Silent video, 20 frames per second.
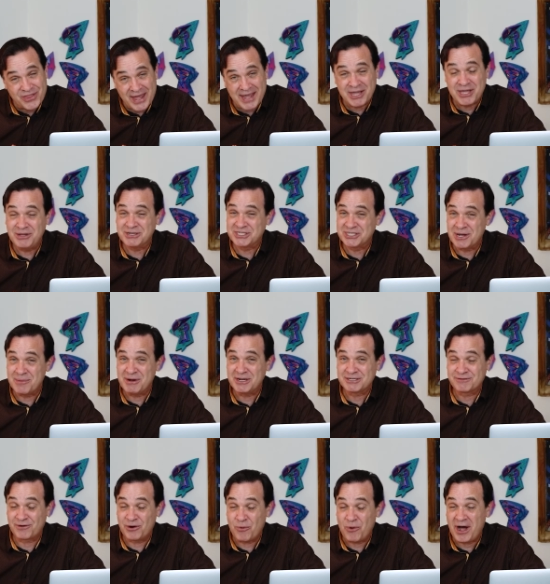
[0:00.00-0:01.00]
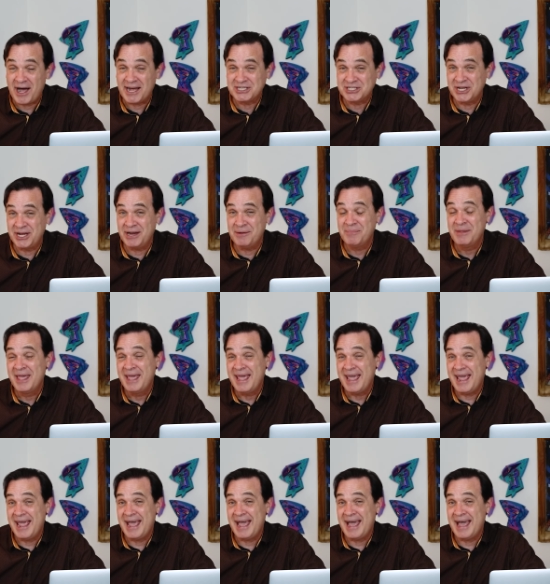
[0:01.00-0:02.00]
thank you so much for watching
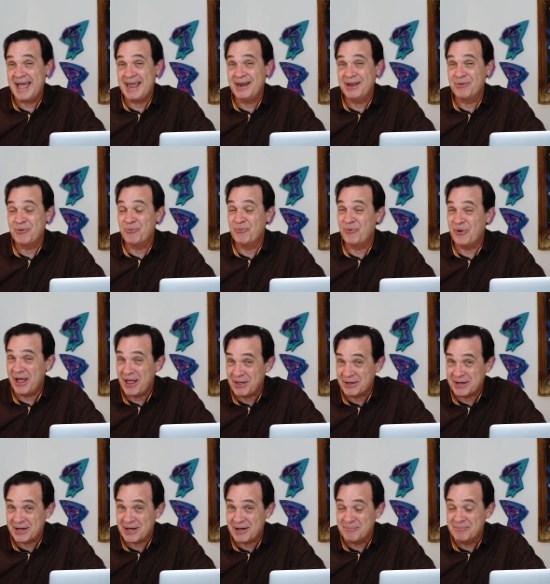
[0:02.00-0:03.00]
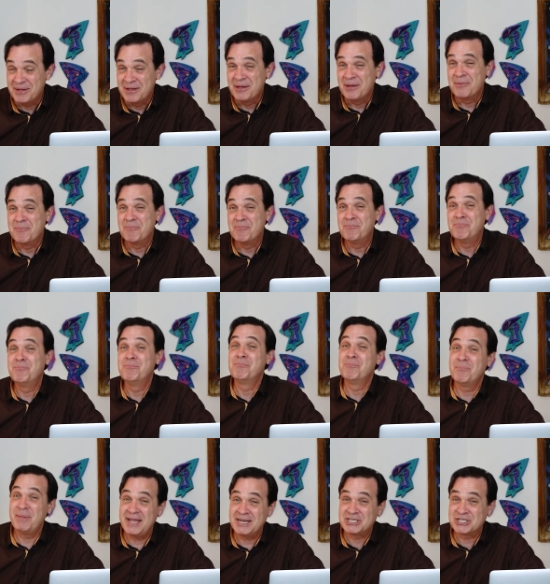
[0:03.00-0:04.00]
and welcome
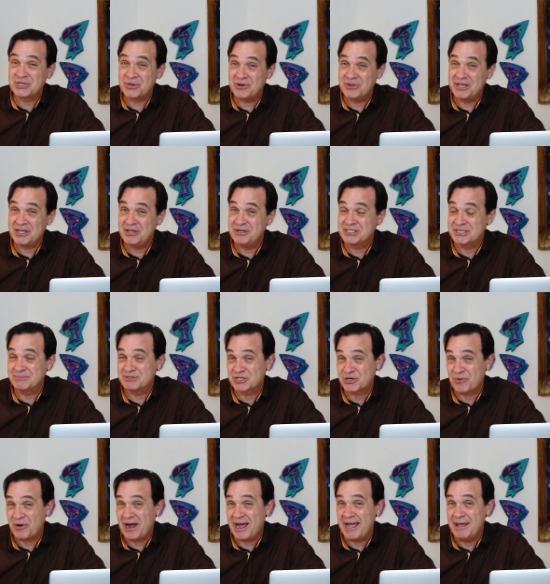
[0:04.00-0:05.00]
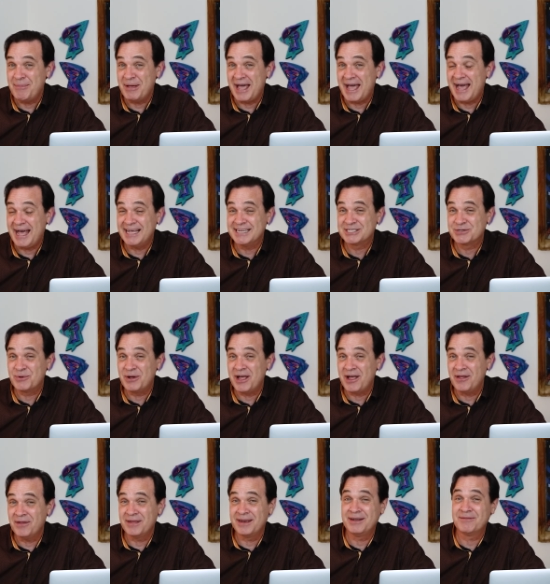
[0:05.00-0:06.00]
Make sure that you subscribe as
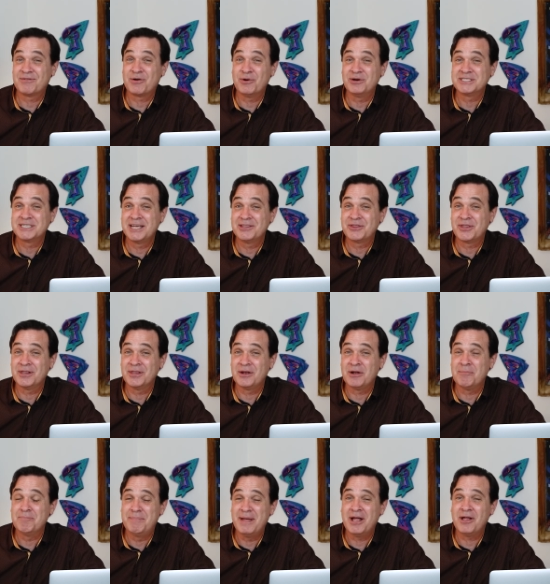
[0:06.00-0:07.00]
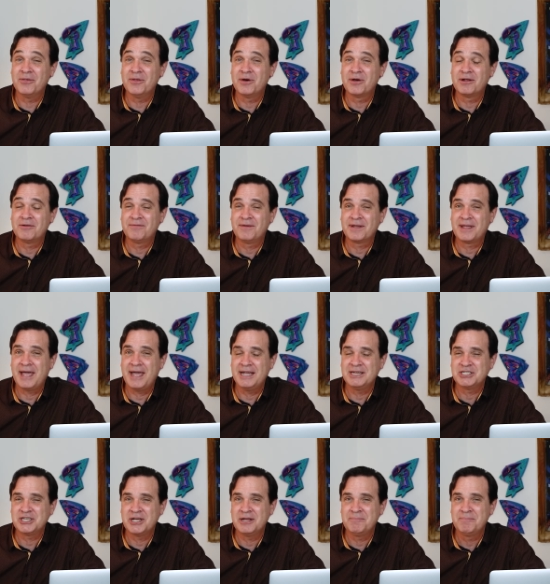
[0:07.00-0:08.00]
well, and of course, hit the little bell
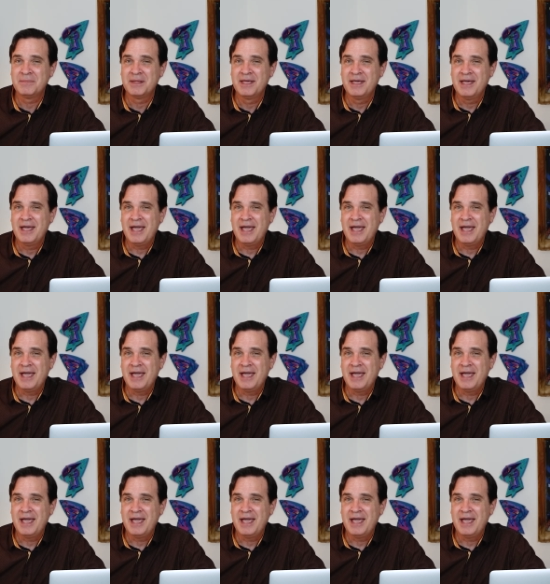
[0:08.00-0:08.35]
notification.